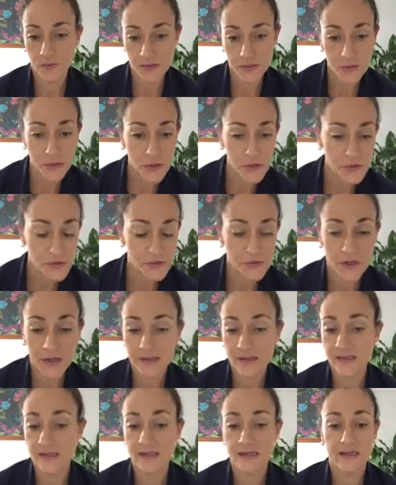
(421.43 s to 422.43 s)
was a known
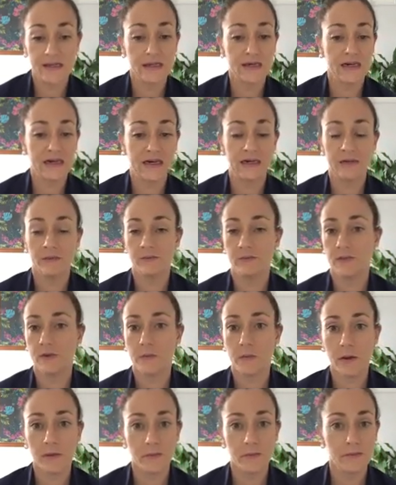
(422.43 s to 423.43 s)
drug seeker, but
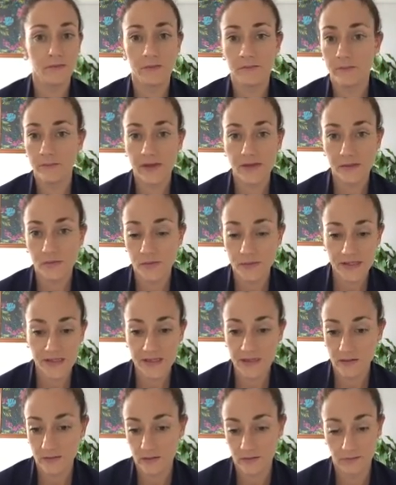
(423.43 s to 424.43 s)
my mentor
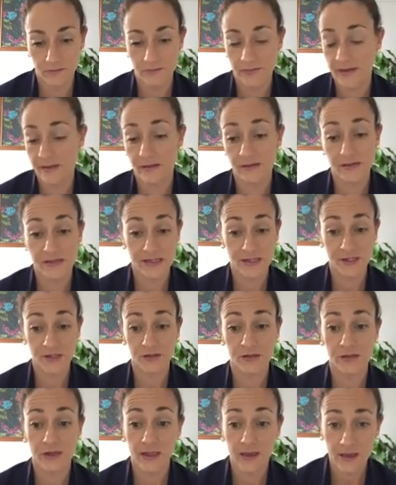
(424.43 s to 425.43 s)
still made the
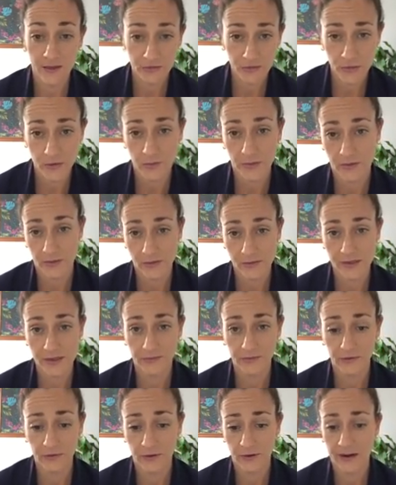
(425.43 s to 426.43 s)
decision to give her
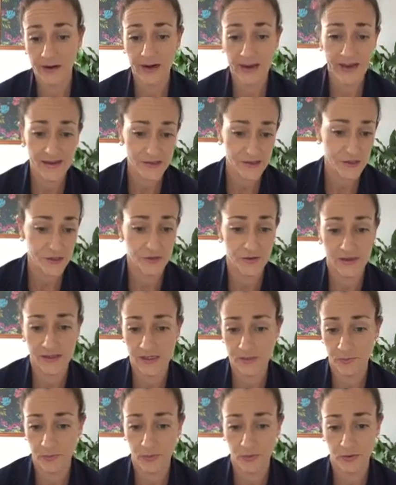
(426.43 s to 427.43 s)
methoxyflurane and to
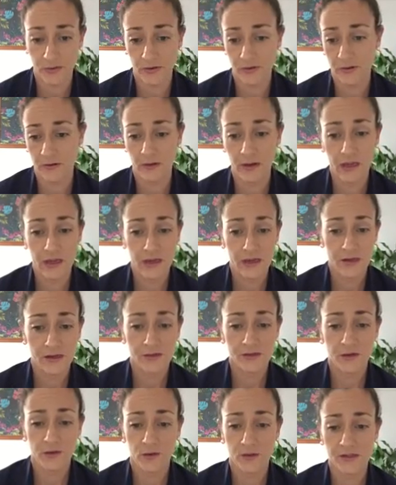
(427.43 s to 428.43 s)
transport her
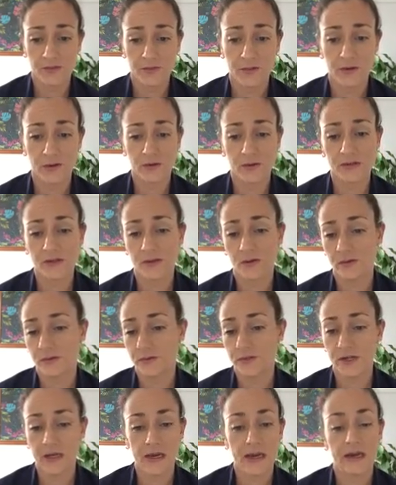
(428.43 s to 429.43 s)
to hospital. So
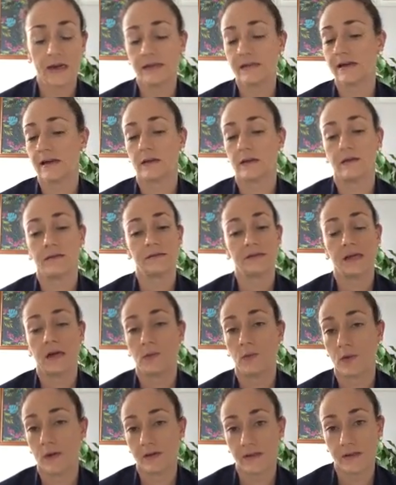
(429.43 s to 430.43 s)
she had exactly the
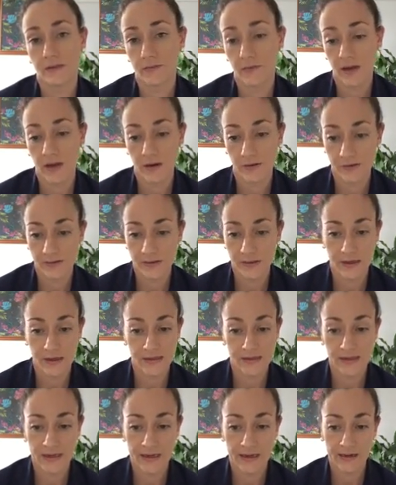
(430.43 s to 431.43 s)
same rights of care
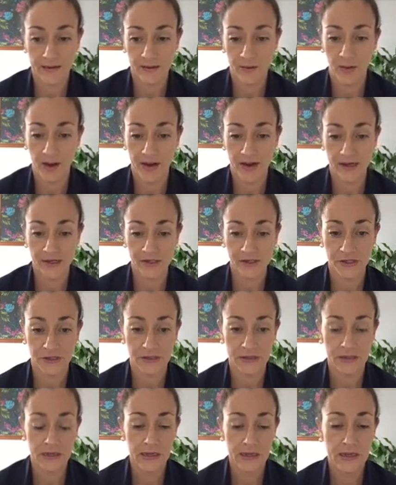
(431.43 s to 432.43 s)
as any other
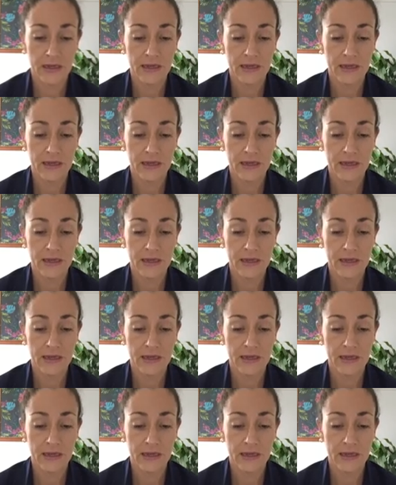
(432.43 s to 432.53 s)
patient.